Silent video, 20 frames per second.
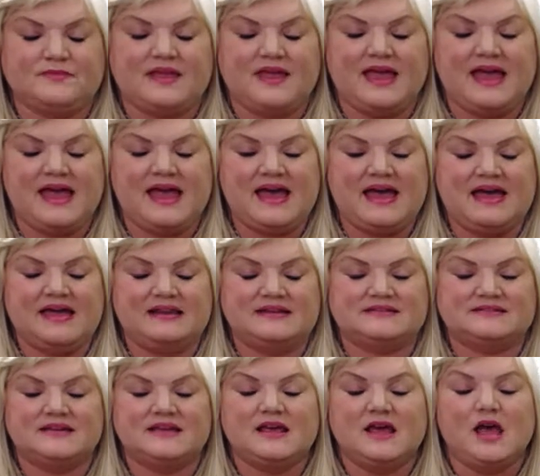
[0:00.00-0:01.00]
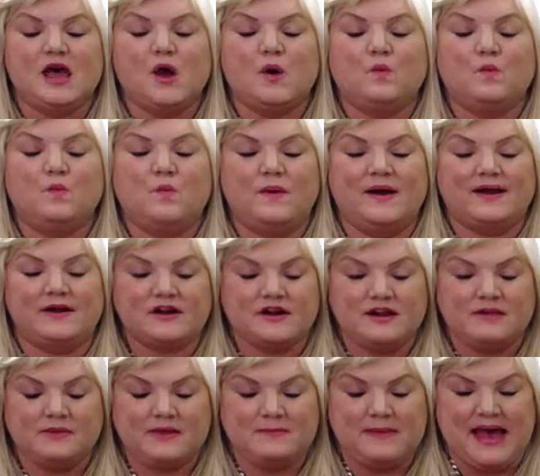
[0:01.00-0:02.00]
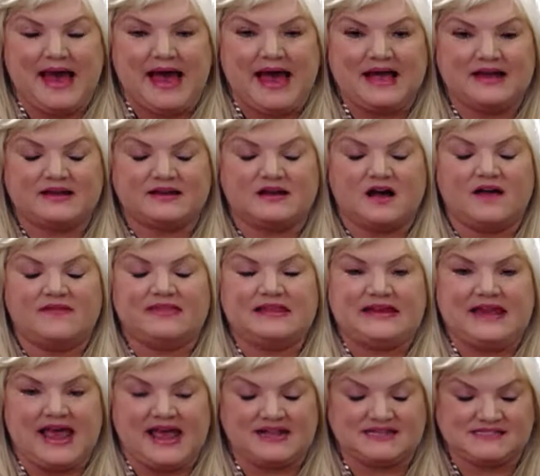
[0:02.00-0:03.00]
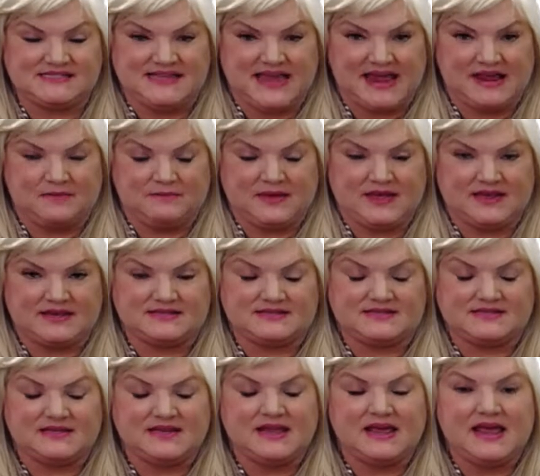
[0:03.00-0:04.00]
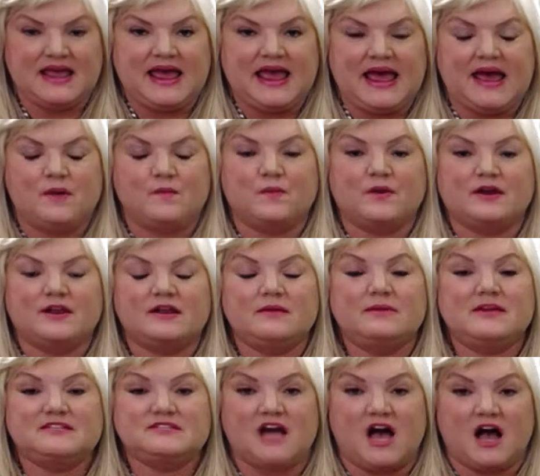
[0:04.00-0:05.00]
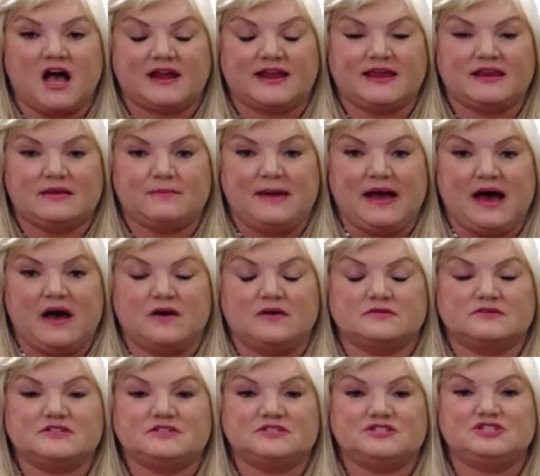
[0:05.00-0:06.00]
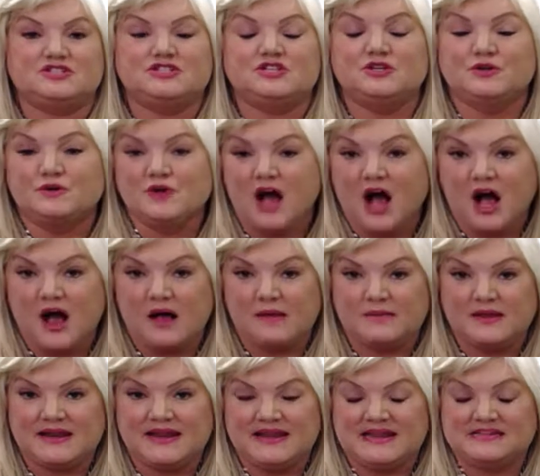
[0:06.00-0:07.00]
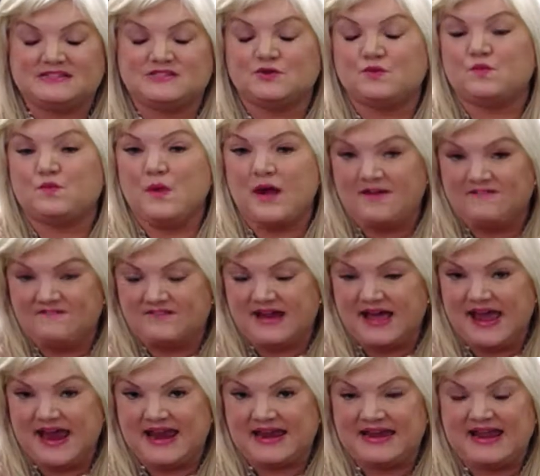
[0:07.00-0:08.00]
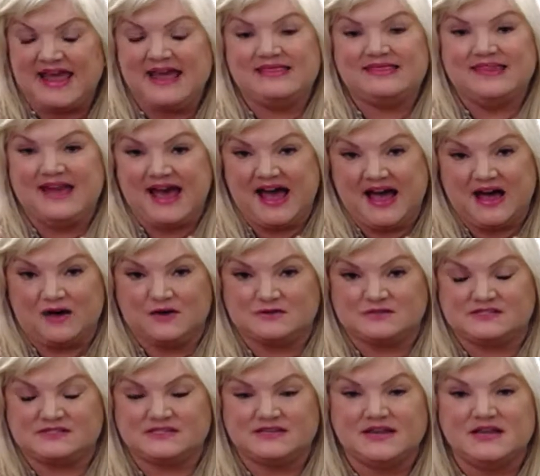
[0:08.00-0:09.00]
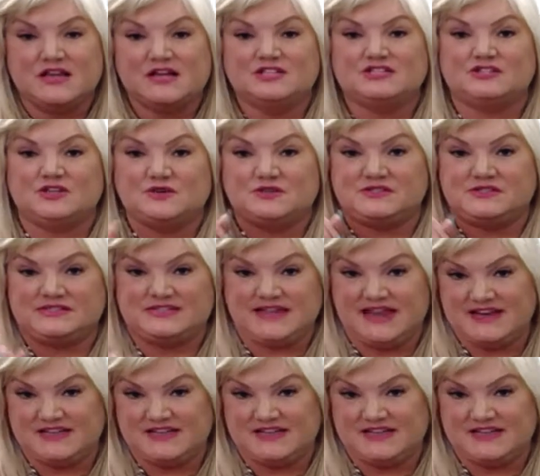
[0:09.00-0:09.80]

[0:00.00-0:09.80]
And we're going to be back on the next segment, and we're going to be talking about two comedies, Rough Night and The House, so stay